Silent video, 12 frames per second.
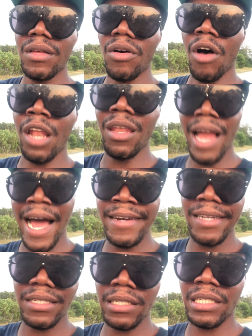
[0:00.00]
online,
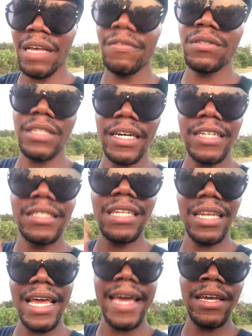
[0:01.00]
there's a 7-second
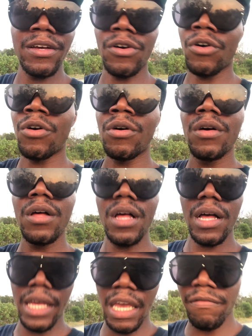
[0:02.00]
delay, or
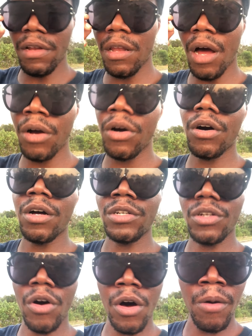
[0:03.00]
even longer,
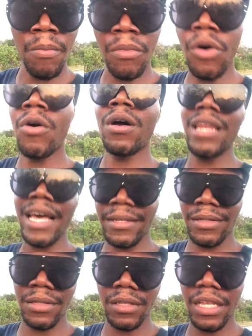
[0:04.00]
or more or
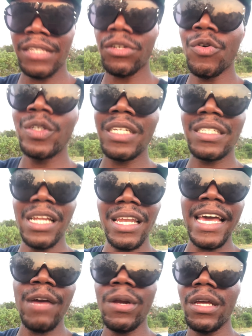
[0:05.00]
less. There's always a
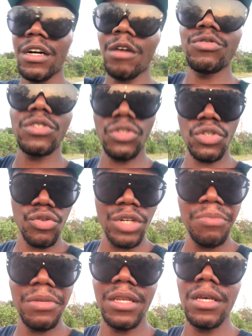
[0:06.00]
delay when it comes to
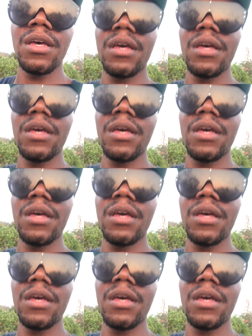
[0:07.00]
streaming.